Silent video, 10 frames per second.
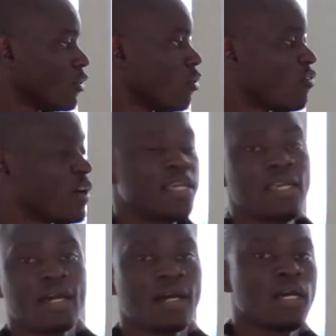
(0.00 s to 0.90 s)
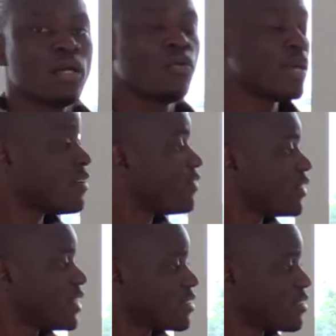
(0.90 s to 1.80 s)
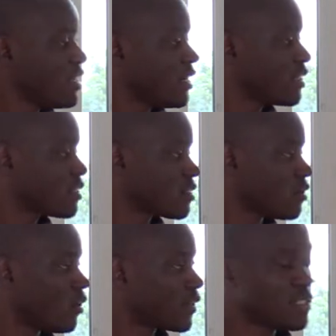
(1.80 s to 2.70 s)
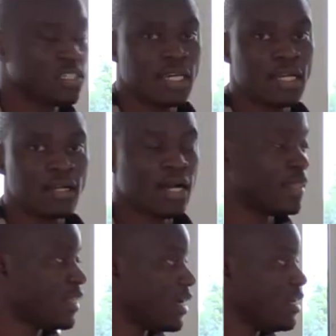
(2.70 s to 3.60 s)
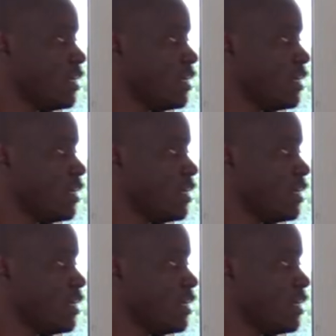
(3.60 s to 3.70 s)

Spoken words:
Over here, we have six oxygen, and then